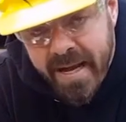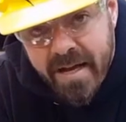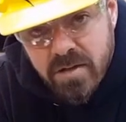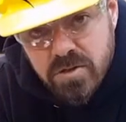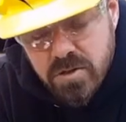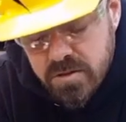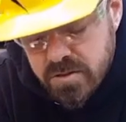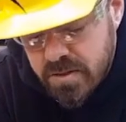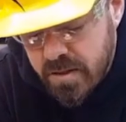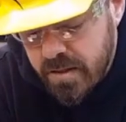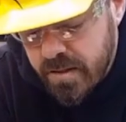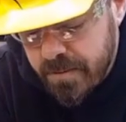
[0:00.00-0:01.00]
pounds is
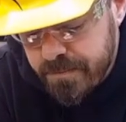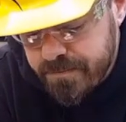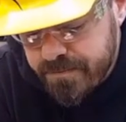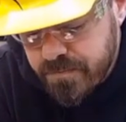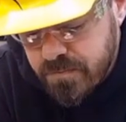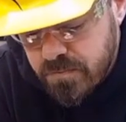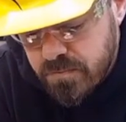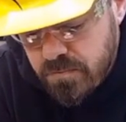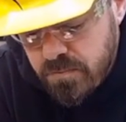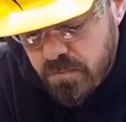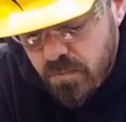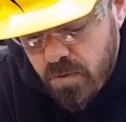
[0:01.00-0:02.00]

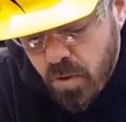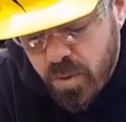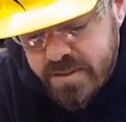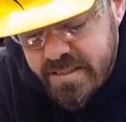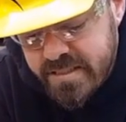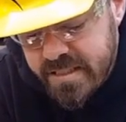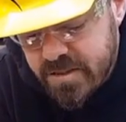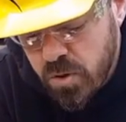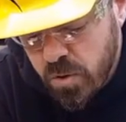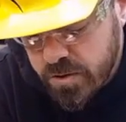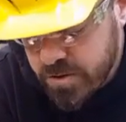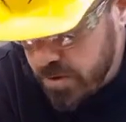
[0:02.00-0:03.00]
what these get
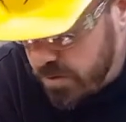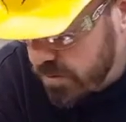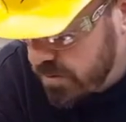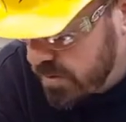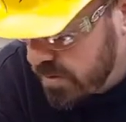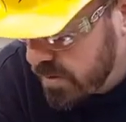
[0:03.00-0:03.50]
torqued to.